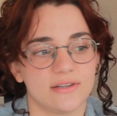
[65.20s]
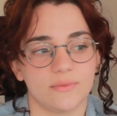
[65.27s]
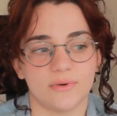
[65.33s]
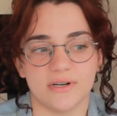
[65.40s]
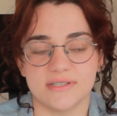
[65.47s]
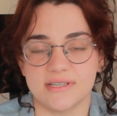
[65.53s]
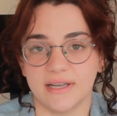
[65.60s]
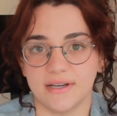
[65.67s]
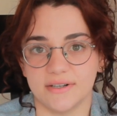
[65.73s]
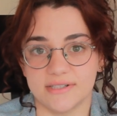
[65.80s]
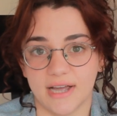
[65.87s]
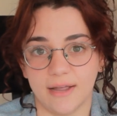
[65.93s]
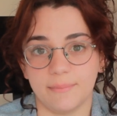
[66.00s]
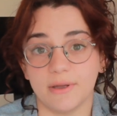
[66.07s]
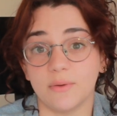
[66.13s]
at the words that you're
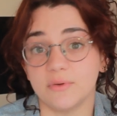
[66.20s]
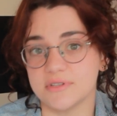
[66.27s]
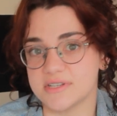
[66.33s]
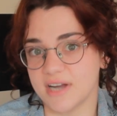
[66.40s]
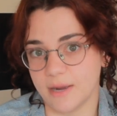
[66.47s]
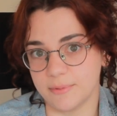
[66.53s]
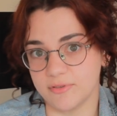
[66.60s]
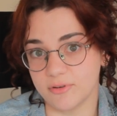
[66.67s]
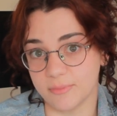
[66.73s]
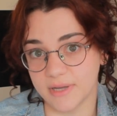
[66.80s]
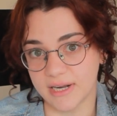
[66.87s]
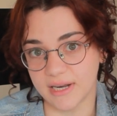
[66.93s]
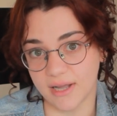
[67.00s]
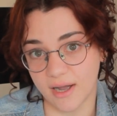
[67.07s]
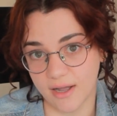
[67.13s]
typing will stop you from
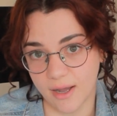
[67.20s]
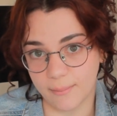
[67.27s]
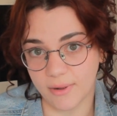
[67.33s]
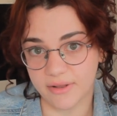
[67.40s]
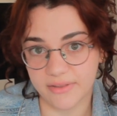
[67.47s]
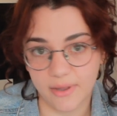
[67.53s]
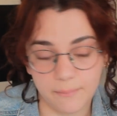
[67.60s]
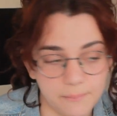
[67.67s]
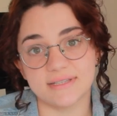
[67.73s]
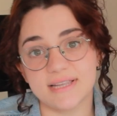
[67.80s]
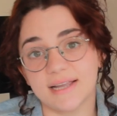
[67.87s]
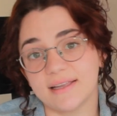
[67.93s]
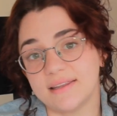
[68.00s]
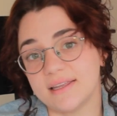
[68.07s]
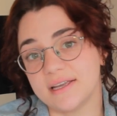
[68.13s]
getting hung up on them. The
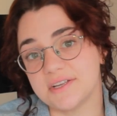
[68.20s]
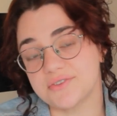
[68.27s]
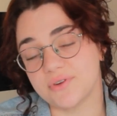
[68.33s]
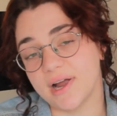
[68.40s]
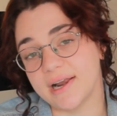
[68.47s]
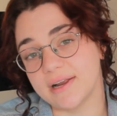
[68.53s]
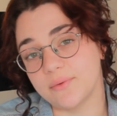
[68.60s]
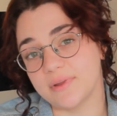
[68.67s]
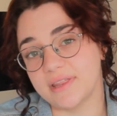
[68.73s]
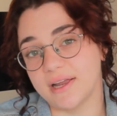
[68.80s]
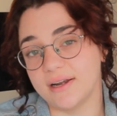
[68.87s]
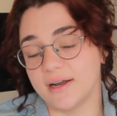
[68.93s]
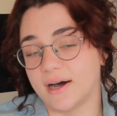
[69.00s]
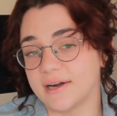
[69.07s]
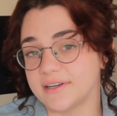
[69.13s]
second thing is writing with
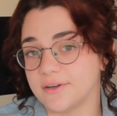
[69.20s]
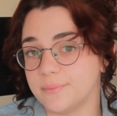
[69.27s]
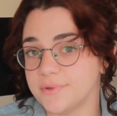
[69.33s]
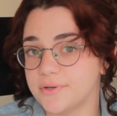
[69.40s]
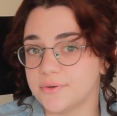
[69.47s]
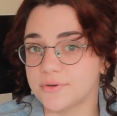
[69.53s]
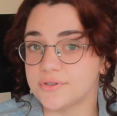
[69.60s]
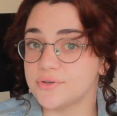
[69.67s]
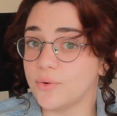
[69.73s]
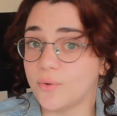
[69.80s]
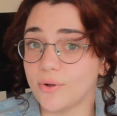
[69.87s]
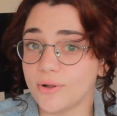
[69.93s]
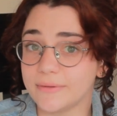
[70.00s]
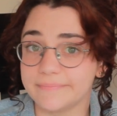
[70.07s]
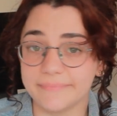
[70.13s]
a non-computer
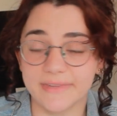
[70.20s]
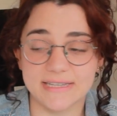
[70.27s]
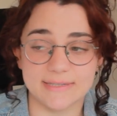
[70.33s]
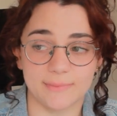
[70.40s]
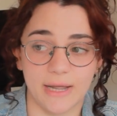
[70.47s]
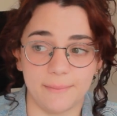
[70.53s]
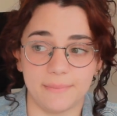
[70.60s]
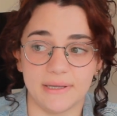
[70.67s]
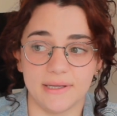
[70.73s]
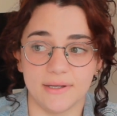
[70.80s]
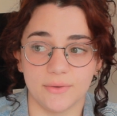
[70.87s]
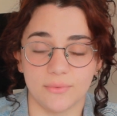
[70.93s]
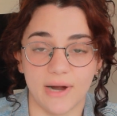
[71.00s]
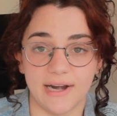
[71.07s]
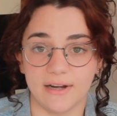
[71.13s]
tool. This might
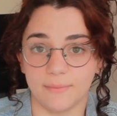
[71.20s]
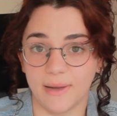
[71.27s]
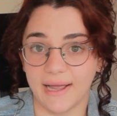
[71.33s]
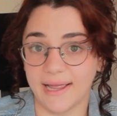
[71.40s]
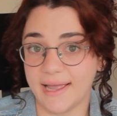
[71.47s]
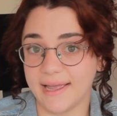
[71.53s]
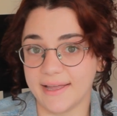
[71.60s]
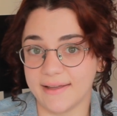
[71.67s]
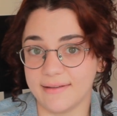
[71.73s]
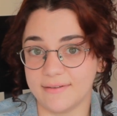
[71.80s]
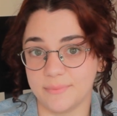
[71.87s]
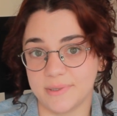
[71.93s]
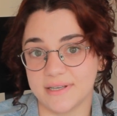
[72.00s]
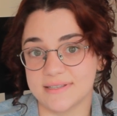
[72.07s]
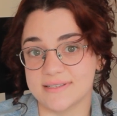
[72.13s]
be writing by
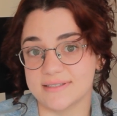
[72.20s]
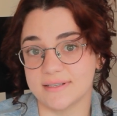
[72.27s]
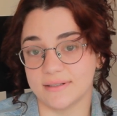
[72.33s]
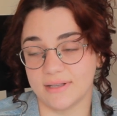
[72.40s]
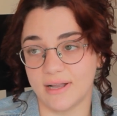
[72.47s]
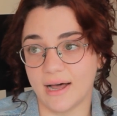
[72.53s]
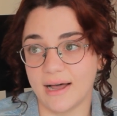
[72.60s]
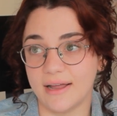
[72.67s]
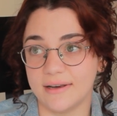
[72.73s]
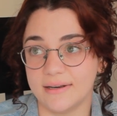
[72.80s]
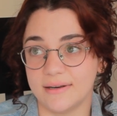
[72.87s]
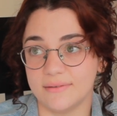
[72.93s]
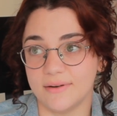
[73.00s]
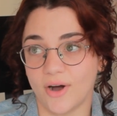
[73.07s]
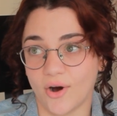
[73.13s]
hand because it's a lot
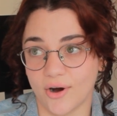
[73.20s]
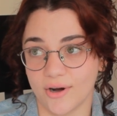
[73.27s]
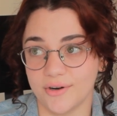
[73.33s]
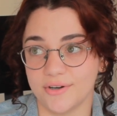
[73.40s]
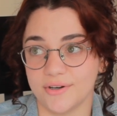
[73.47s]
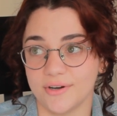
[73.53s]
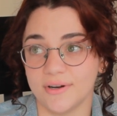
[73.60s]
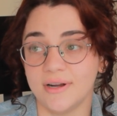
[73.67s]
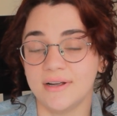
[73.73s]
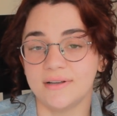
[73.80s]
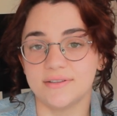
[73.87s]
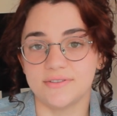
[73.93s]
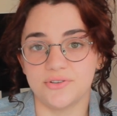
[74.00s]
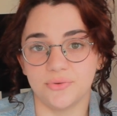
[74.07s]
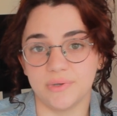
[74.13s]
harder
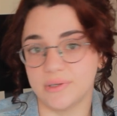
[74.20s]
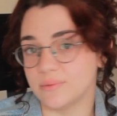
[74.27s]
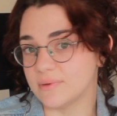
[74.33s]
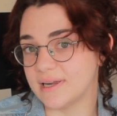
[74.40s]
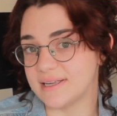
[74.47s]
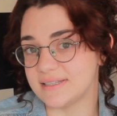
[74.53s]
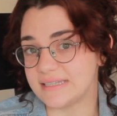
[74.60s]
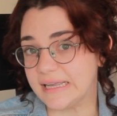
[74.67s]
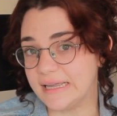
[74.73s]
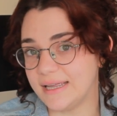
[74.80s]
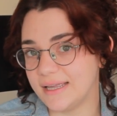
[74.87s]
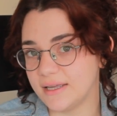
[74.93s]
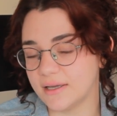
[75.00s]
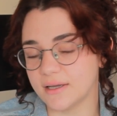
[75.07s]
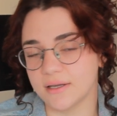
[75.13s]
to erase
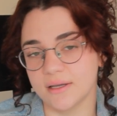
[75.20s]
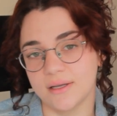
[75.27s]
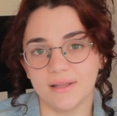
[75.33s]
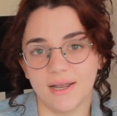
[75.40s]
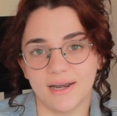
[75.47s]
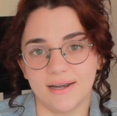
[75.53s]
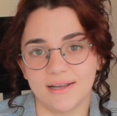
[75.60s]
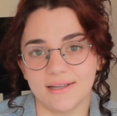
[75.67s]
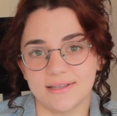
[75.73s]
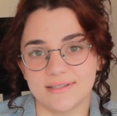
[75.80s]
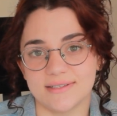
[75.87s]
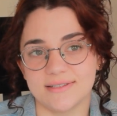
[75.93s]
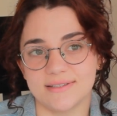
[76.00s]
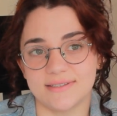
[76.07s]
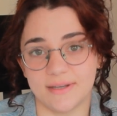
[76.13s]
ink than it
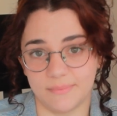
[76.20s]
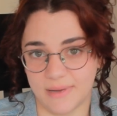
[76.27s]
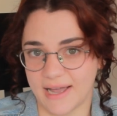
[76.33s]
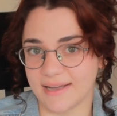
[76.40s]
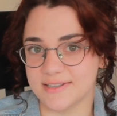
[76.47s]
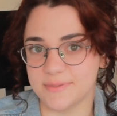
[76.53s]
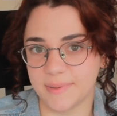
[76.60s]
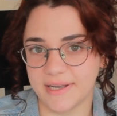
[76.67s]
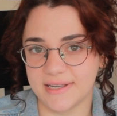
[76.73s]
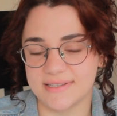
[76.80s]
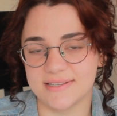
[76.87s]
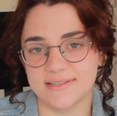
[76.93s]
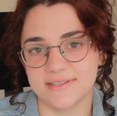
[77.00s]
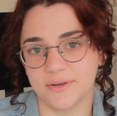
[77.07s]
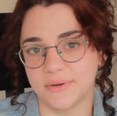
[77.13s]
is to
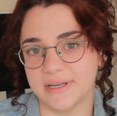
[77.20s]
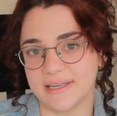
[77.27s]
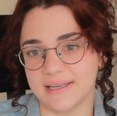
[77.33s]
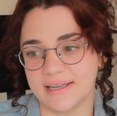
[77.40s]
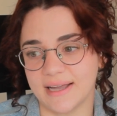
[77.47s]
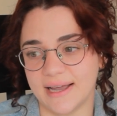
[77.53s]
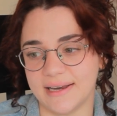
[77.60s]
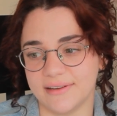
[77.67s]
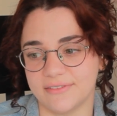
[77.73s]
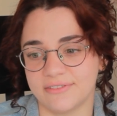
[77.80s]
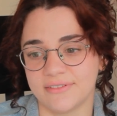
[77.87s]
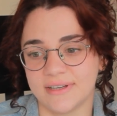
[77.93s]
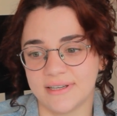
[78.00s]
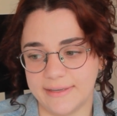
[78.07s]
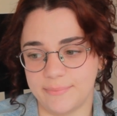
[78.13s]
backspace, so it can kind
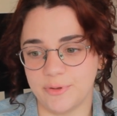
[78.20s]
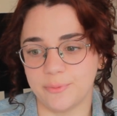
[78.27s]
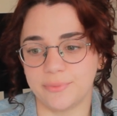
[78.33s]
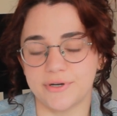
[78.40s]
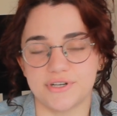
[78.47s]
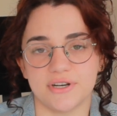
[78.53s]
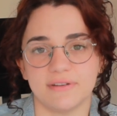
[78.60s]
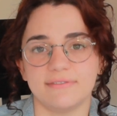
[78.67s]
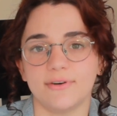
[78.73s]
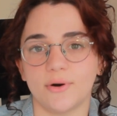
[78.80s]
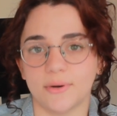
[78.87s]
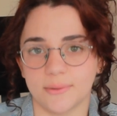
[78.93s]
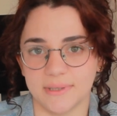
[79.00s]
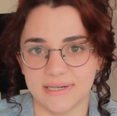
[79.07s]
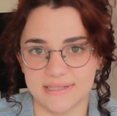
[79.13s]
of keep you pushing
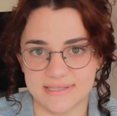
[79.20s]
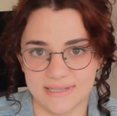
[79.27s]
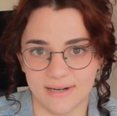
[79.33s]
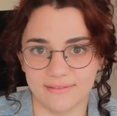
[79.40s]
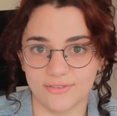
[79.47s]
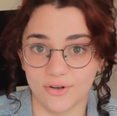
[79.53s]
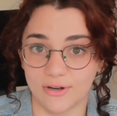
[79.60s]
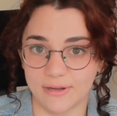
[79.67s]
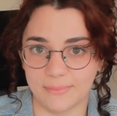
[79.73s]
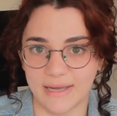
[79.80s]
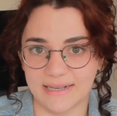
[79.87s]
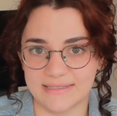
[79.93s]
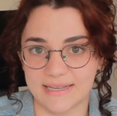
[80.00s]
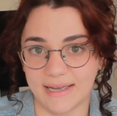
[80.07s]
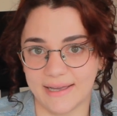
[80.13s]
forward instead of going
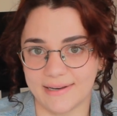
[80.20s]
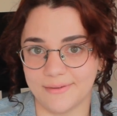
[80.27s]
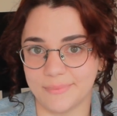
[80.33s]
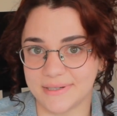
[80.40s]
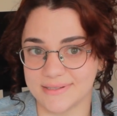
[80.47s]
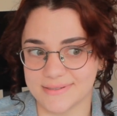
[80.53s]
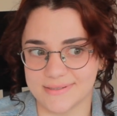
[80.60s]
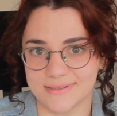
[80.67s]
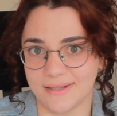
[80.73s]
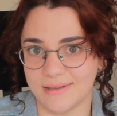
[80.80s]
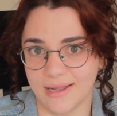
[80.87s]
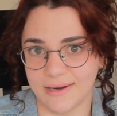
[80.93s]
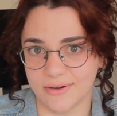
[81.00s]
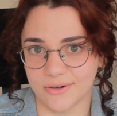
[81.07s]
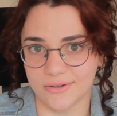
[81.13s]
back to edit because it's a
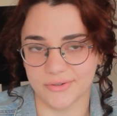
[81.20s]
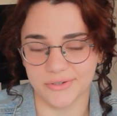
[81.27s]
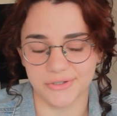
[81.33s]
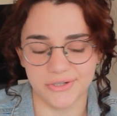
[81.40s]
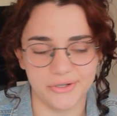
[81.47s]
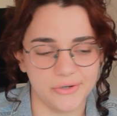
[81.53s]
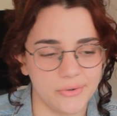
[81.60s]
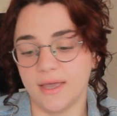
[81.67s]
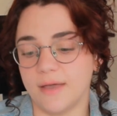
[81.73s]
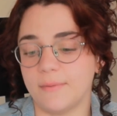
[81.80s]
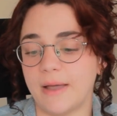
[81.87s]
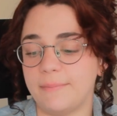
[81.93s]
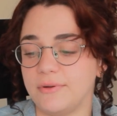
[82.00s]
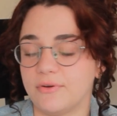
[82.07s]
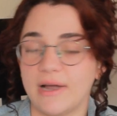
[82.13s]
lot harder to do. It
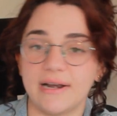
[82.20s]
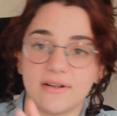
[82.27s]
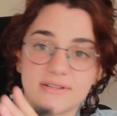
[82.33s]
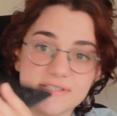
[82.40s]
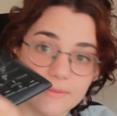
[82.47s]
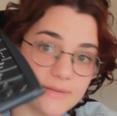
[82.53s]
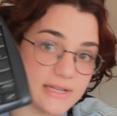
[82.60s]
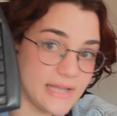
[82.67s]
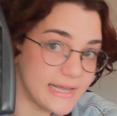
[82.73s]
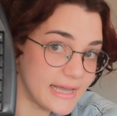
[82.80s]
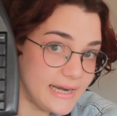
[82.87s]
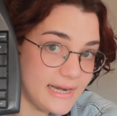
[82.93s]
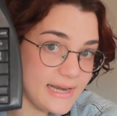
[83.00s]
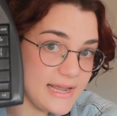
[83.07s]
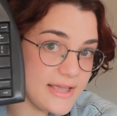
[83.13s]
might be writing with something like
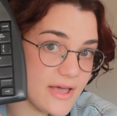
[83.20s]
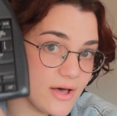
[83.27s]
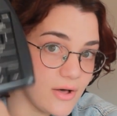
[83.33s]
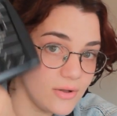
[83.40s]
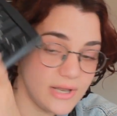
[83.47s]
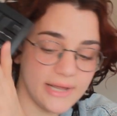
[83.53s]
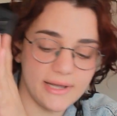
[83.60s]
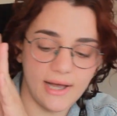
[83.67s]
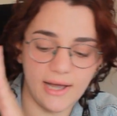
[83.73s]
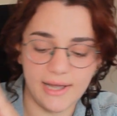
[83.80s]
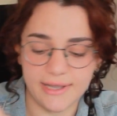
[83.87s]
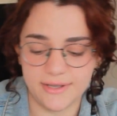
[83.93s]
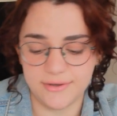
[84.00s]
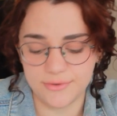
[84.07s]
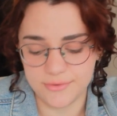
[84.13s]
a Neo, like
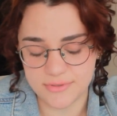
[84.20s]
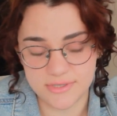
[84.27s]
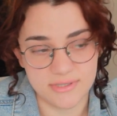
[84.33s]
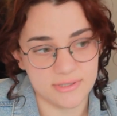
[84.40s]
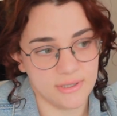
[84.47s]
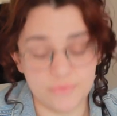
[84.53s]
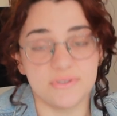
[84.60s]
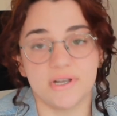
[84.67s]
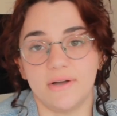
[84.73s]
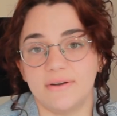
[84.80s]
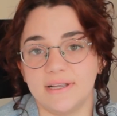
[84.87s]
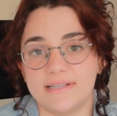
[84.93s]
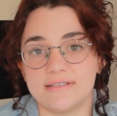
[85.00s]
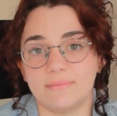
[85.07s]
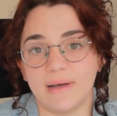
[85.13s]
I use. You
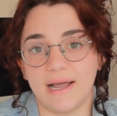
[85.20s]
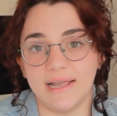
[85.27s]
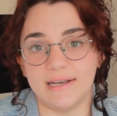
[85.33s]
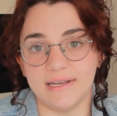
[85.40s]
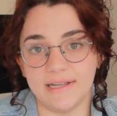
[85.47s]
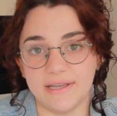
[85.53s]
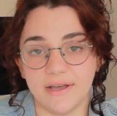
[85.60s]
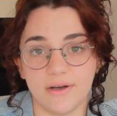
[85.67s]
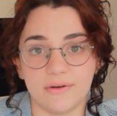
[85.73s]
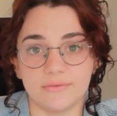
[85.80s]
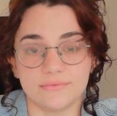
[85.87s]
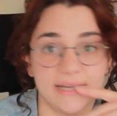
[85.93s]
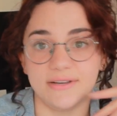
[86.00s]
don't need to buy a Neo,